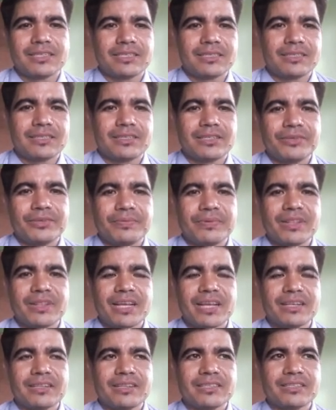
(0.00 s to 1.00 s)
If you
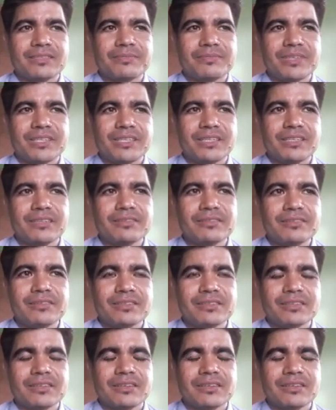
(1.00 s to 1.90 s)
like these videos,